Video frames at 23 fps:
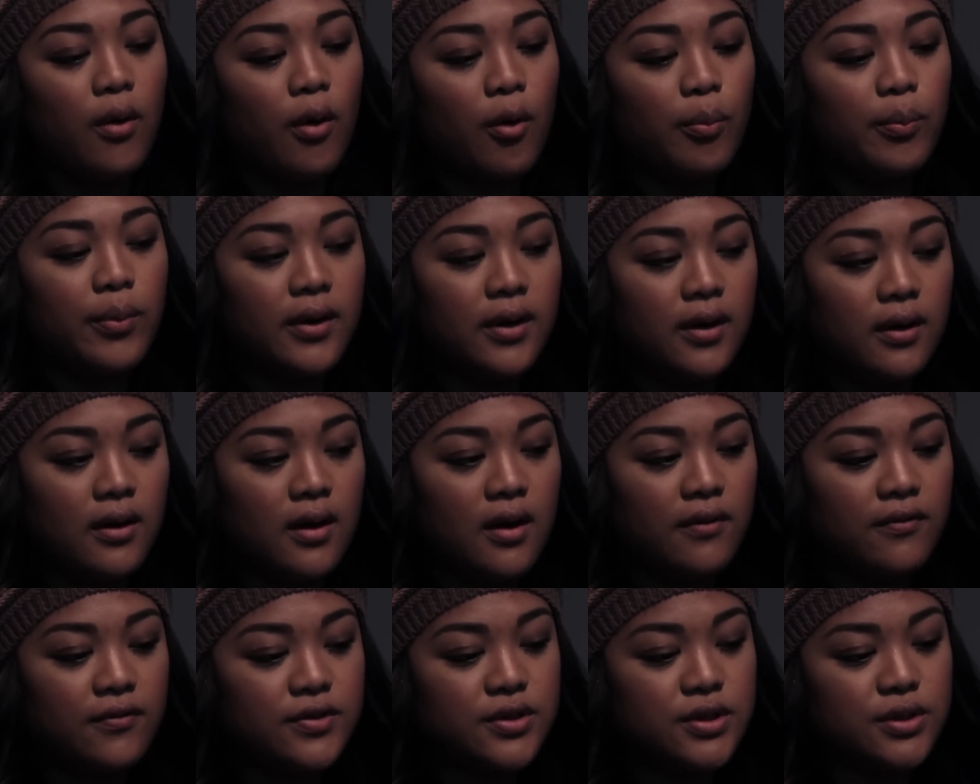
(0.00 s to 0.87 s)
open
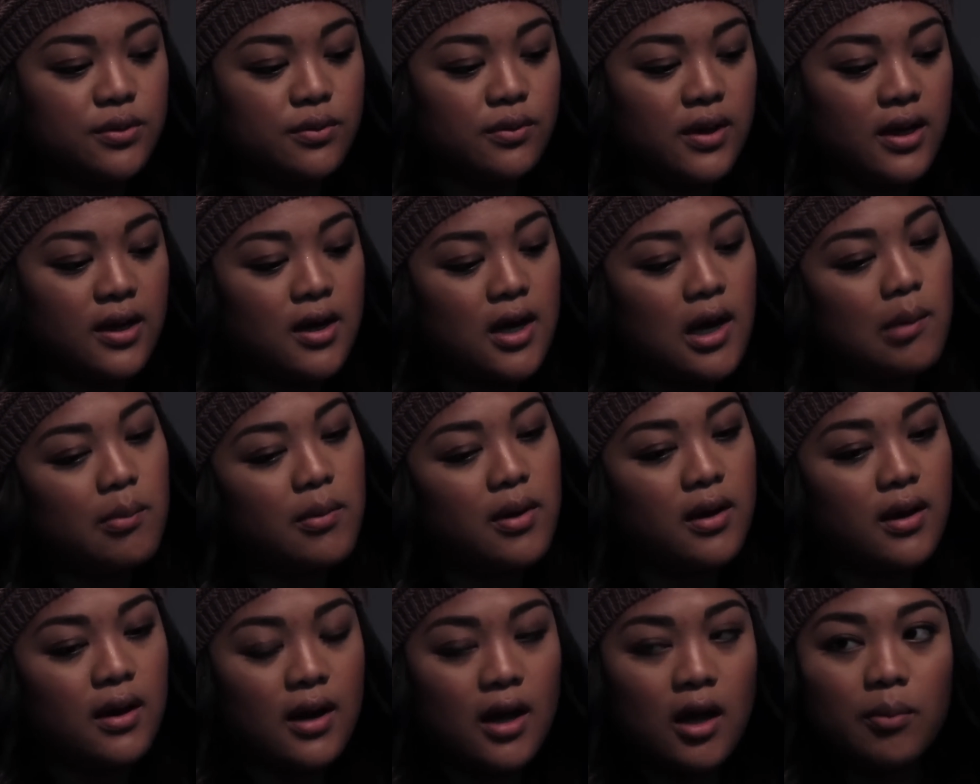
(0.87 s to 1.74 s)
enough to like
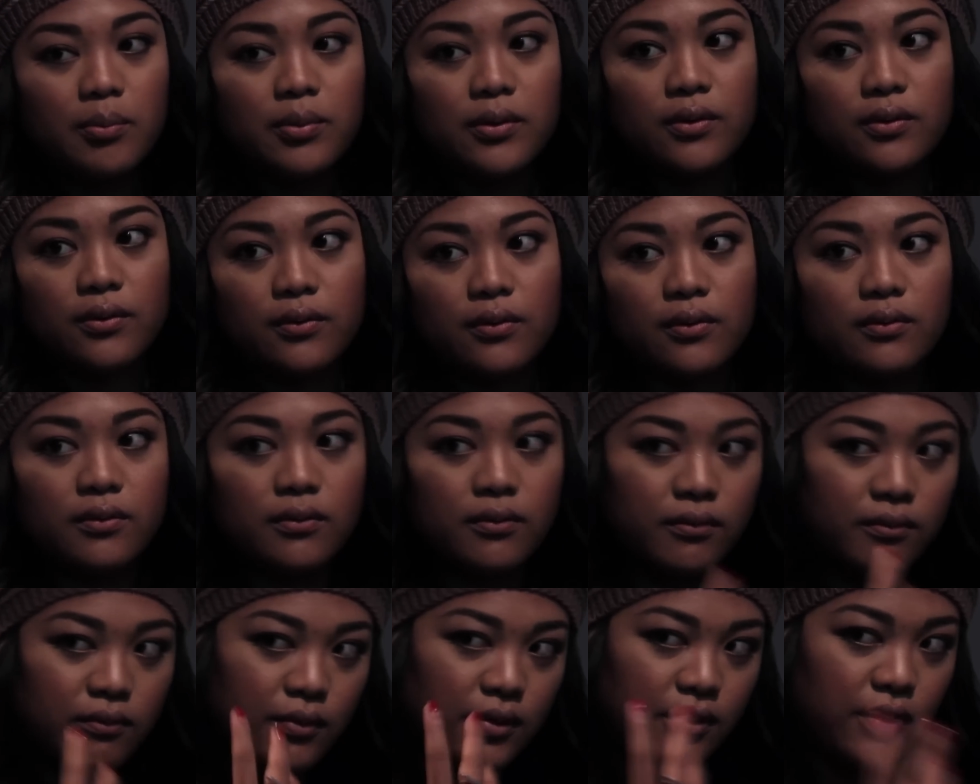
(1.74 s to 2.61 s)
come in and help you
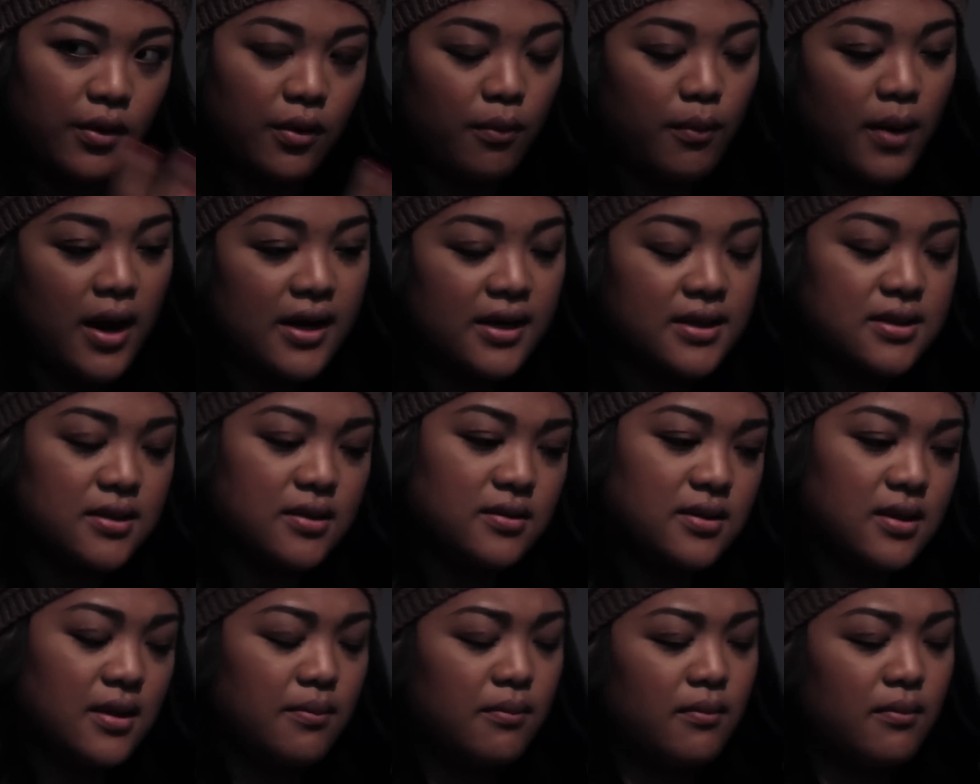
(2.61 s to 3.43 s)
with your writing skills.